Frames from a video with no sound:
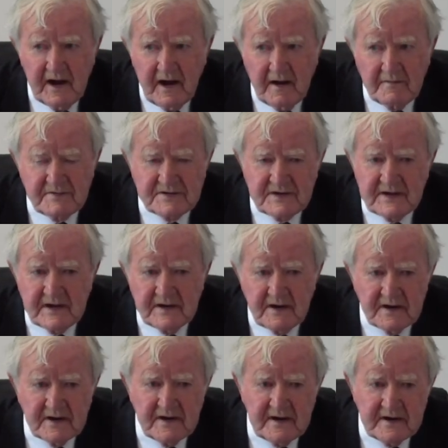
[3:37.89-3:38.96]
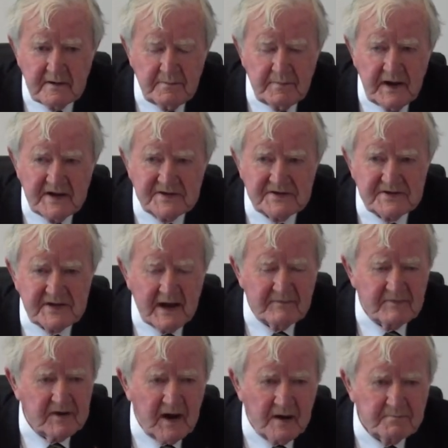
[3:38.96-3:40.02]
obviously a lot of little places
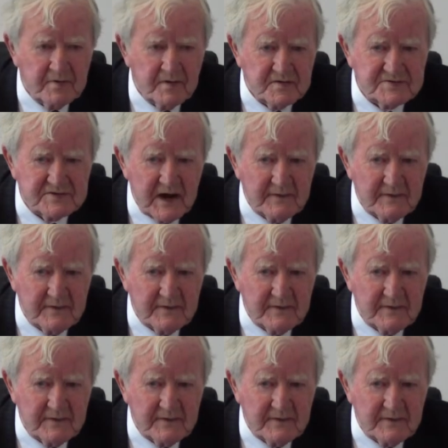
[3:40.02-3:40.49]
haven't got post